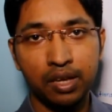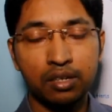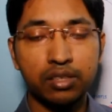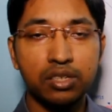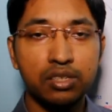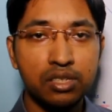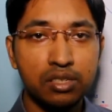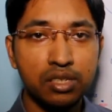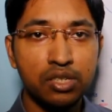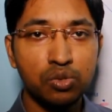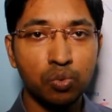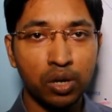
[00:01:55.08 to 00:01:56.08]
The
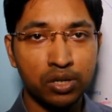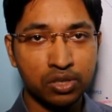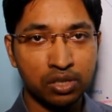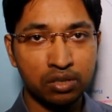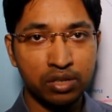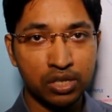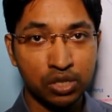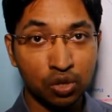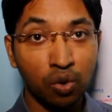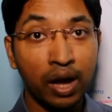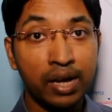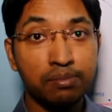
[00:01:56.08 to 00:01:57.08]
disease was
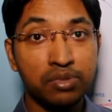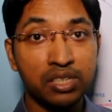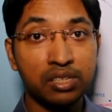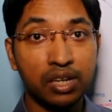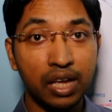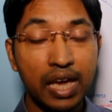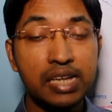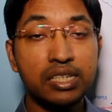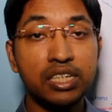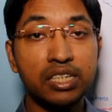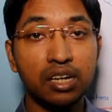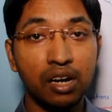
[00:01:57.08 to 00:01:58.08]
described in
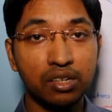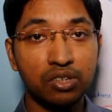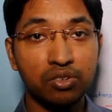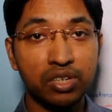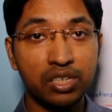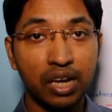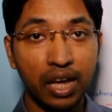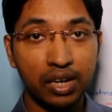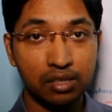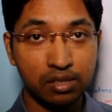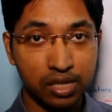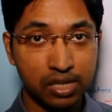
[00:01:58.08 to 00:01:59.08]

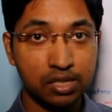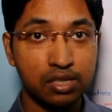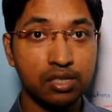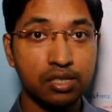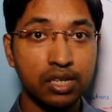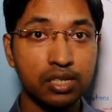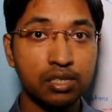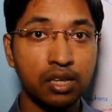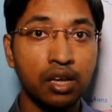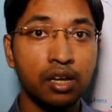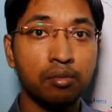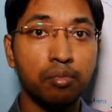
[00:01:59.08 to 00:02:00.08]
1866
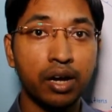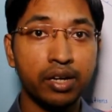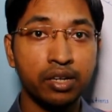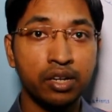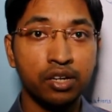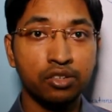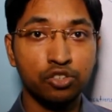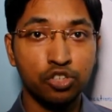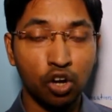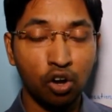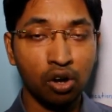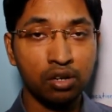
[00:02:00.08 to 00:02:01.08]
by
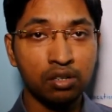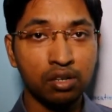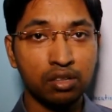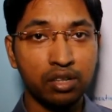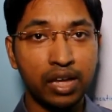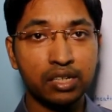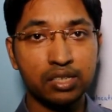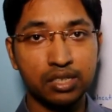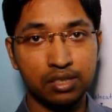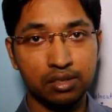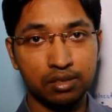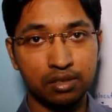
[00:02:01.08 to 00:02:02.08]
John
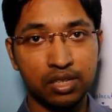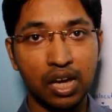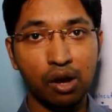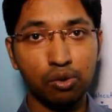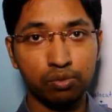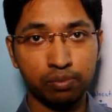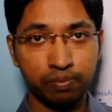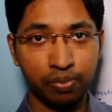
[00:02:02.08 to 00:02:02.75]
Langdon Down,